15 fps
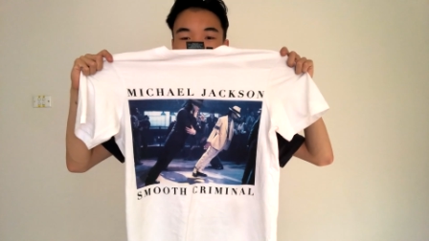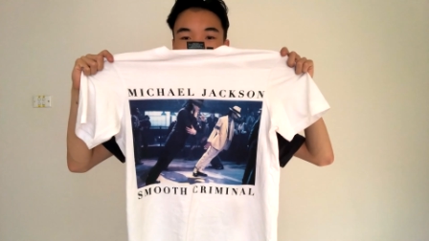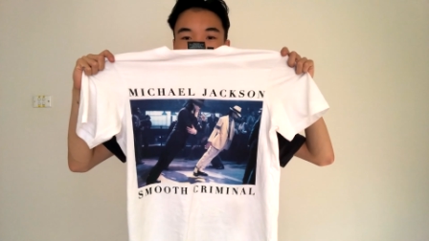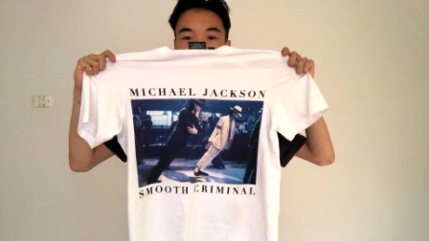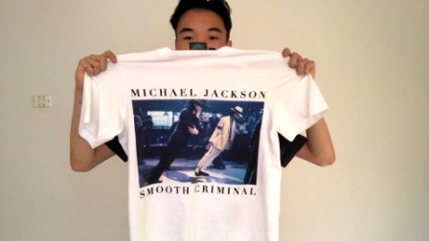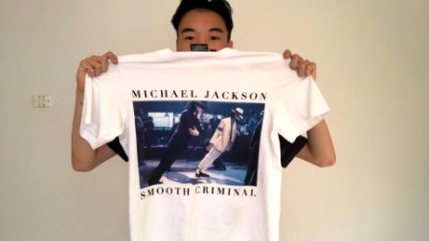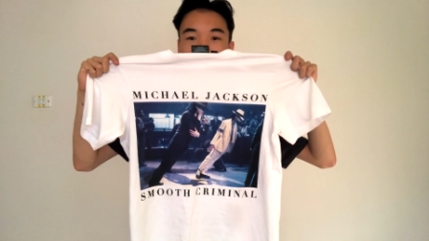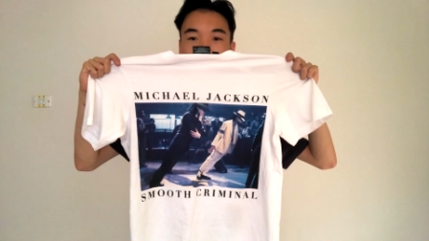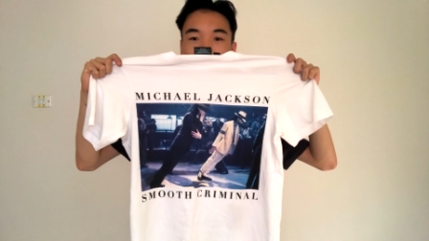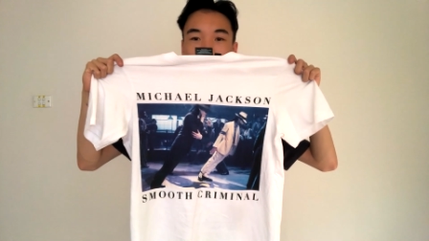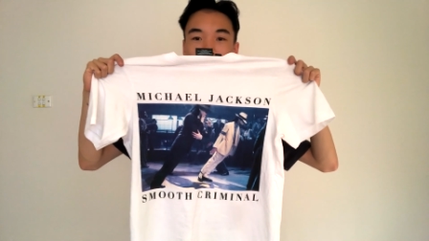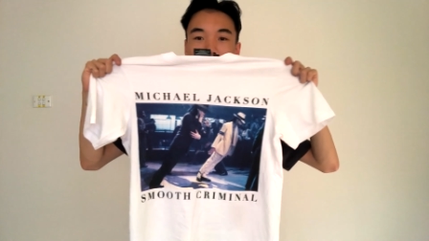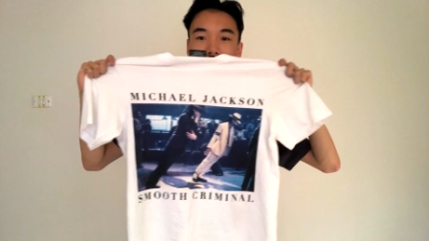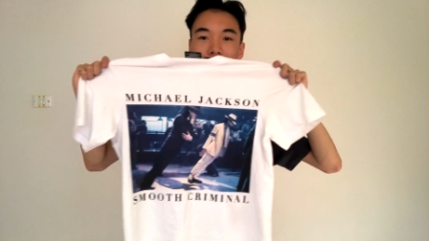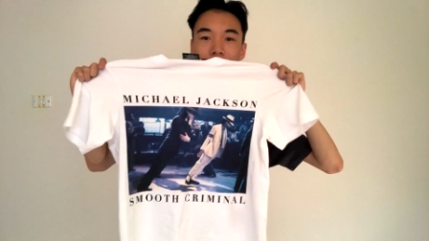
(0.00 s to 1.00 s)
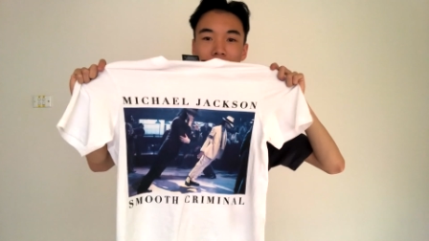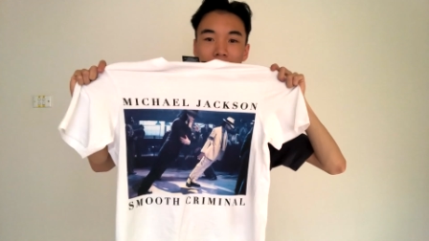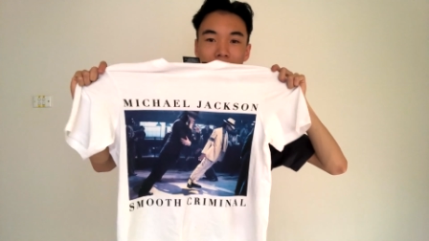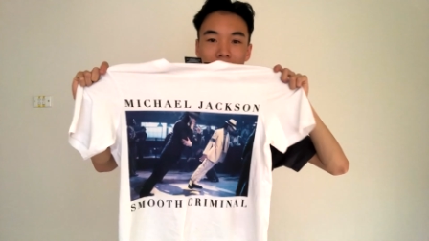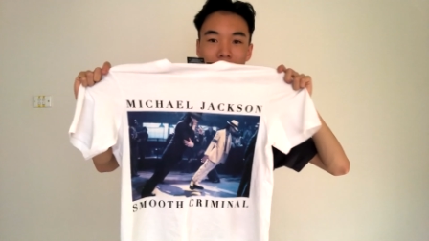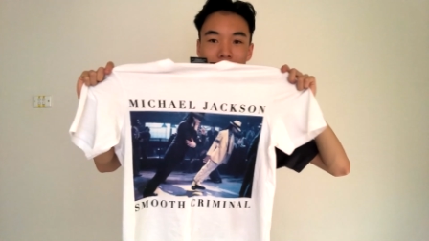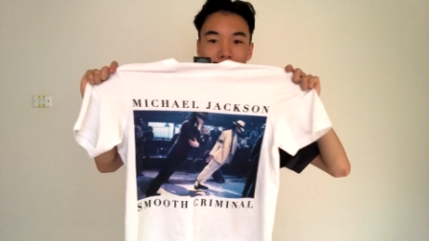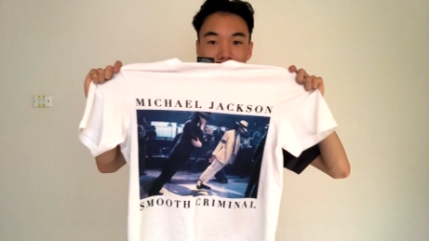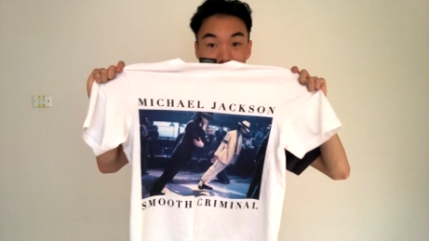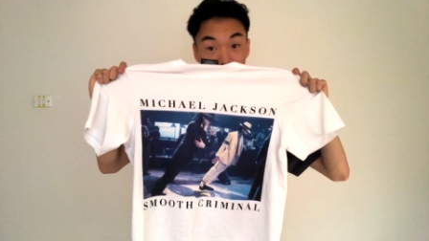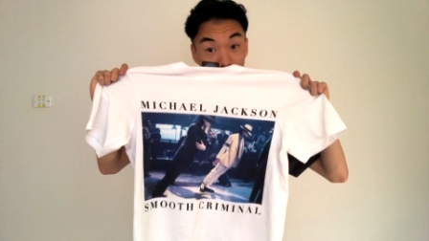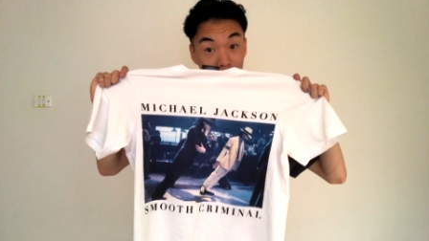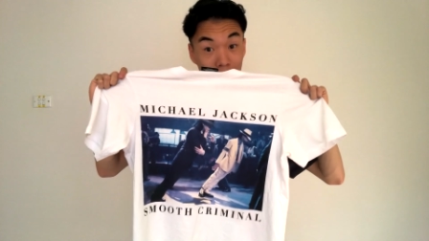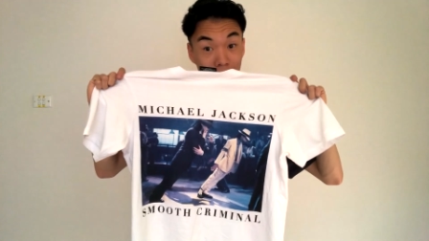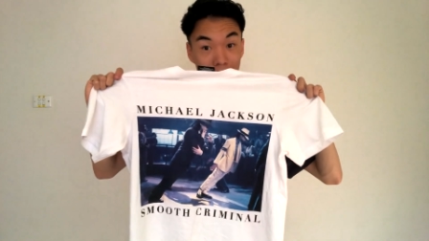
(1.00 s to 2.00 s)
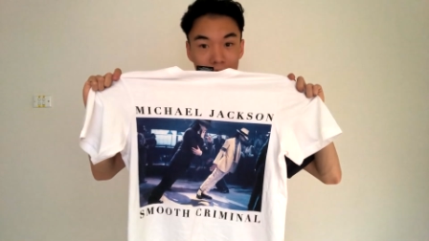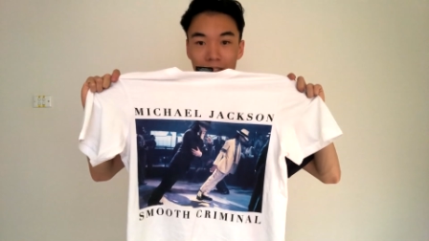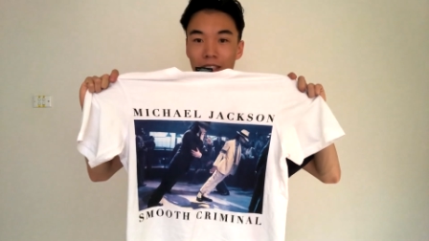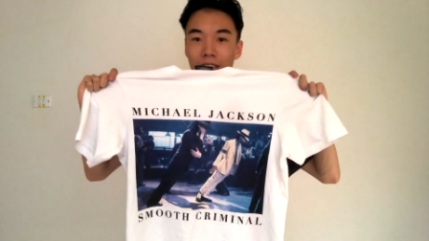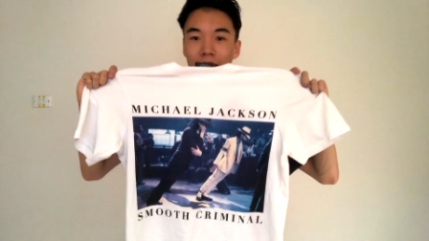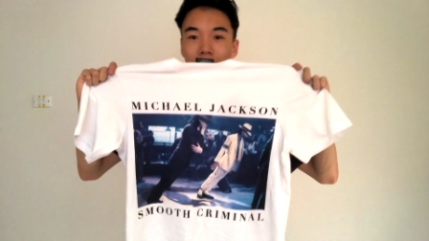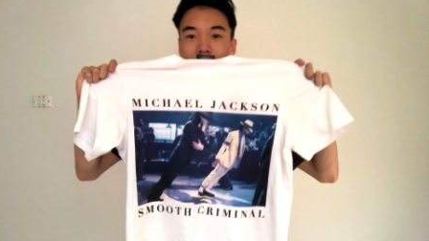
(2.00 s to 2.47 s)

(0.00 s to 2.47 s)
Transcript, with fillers: the top and the bottom, Michael Jackson, of course.